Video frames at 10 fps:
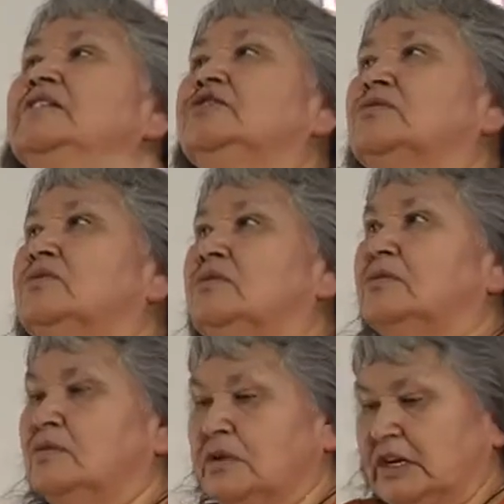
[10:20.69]

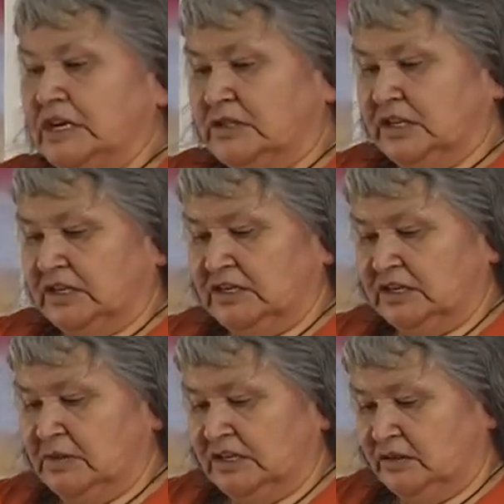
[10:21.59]
Sharing your pride
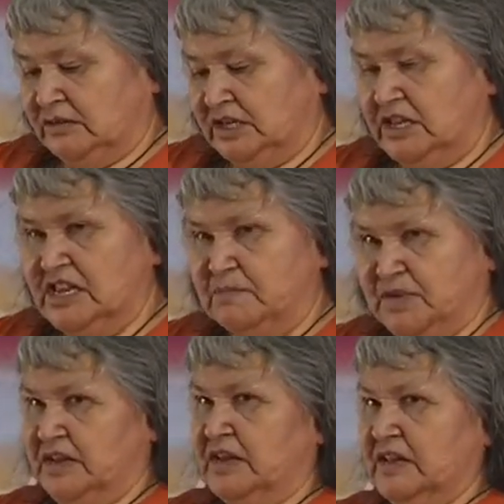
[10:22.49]
in and
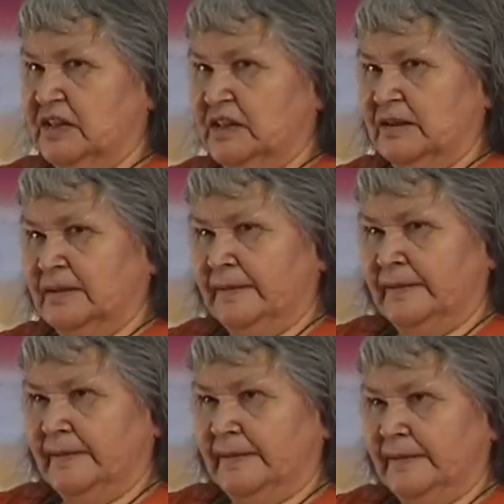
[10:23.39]
appreciation of
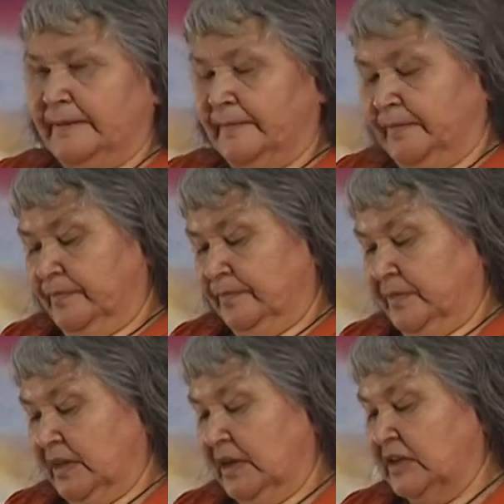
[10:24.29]
community members
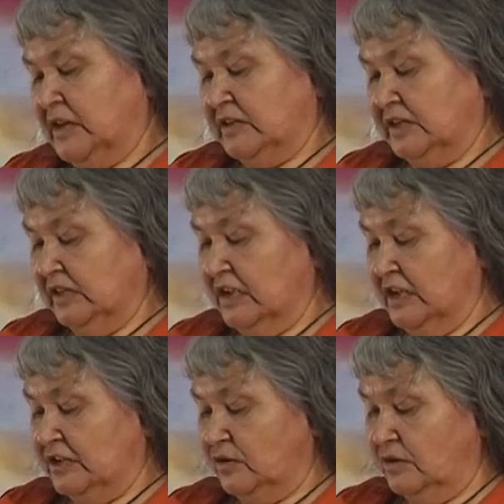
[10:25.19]
is
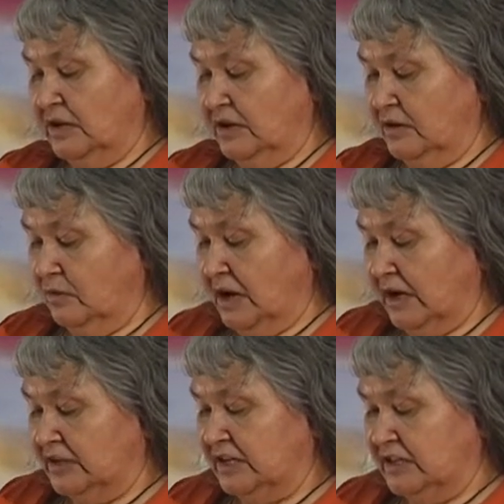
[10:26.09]
itself a valuable
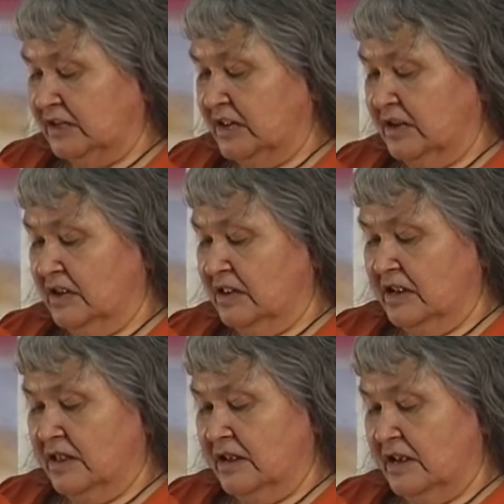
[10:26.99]
contribution
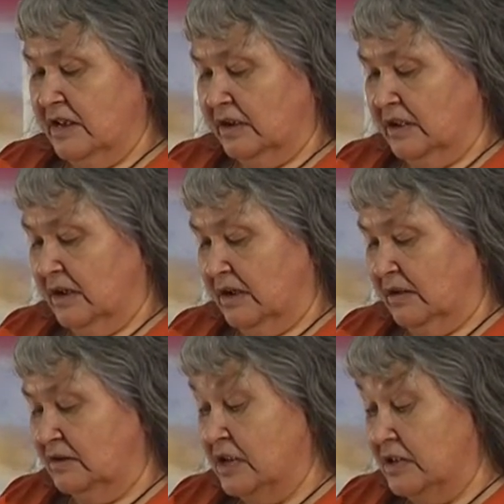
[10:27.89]
you can offer to the
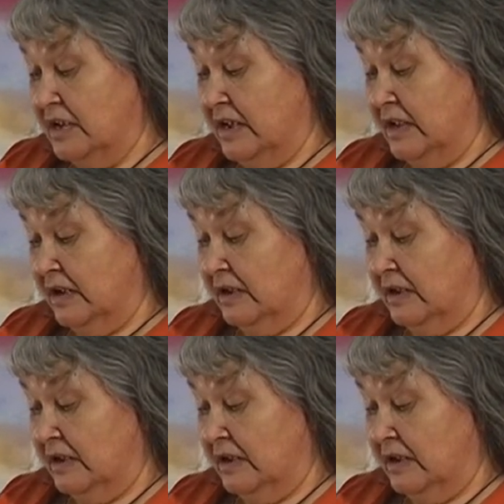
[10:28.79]
community.